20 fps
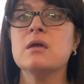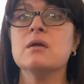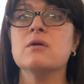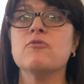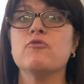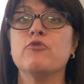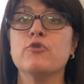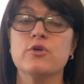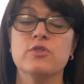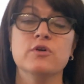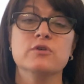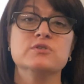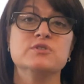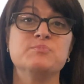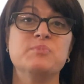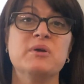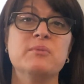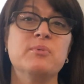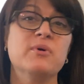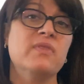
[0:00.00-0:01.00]
For those
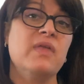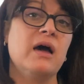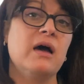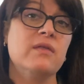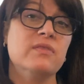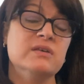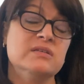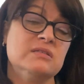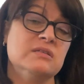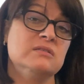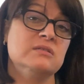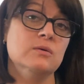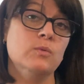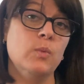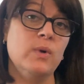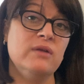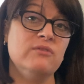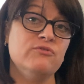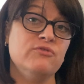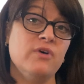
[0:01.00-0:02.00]
people that this is a
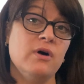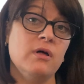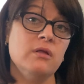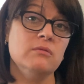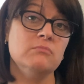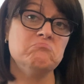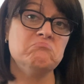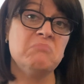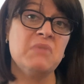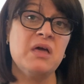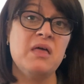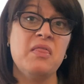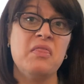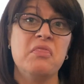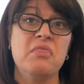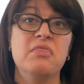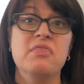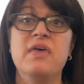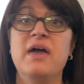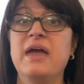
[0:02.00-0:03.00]
windfall,
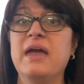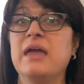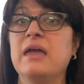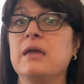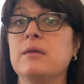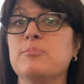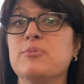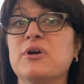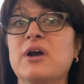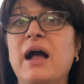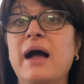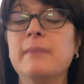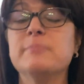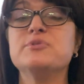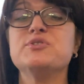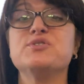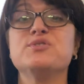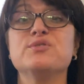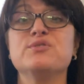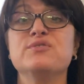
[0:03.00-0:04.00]
they
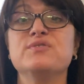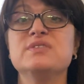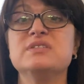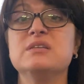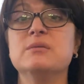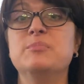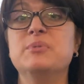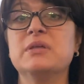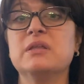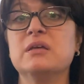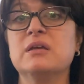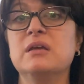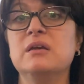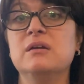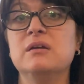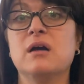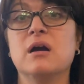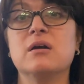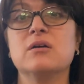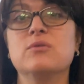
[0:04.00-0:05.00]
perhaps through
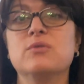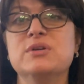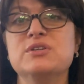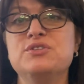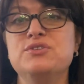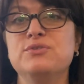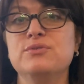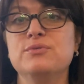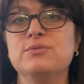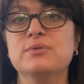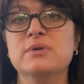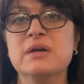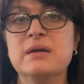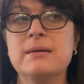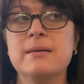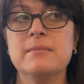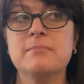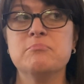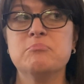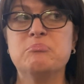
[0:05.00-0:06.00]
visibility are going to
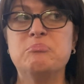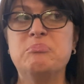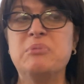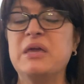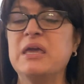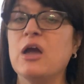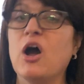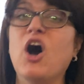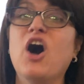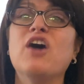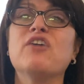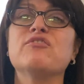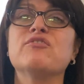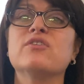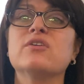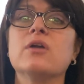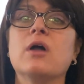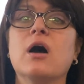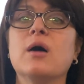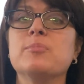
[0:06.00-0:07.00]
be
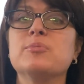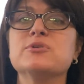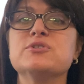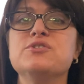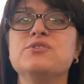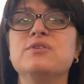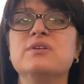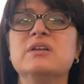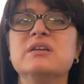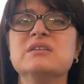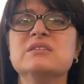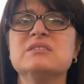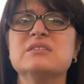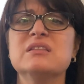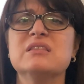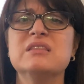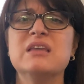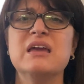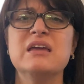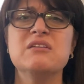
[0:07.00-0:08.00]
offered opportunities
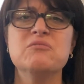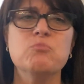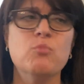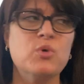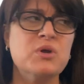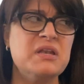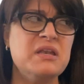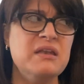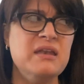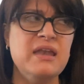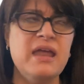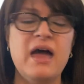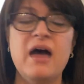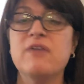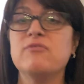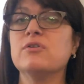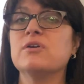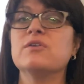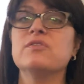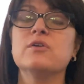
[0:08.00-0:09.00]
that they would
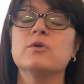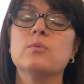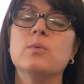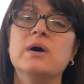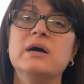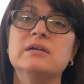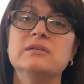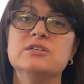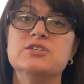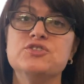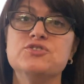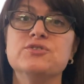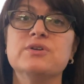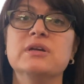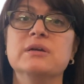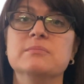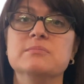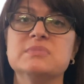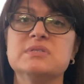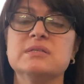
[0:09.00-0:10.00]
never in their wildest
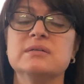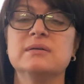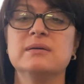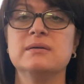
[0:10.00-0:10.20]
dreams